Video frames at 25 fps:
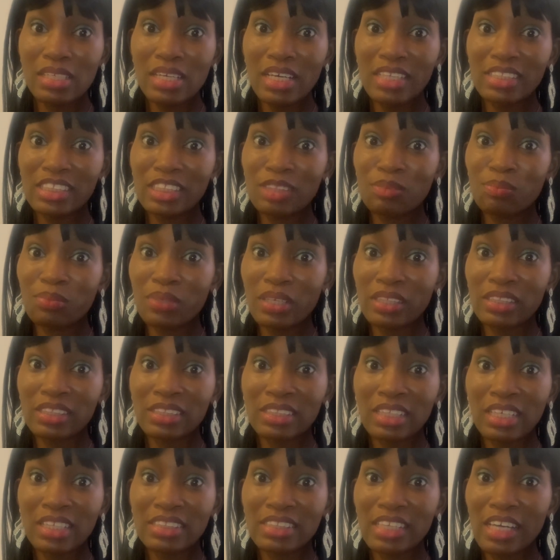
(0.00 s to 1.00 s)
Let this
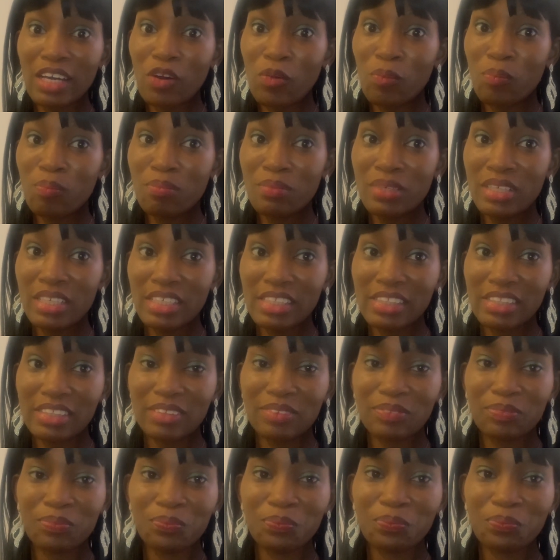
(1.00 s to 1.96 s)
president help me.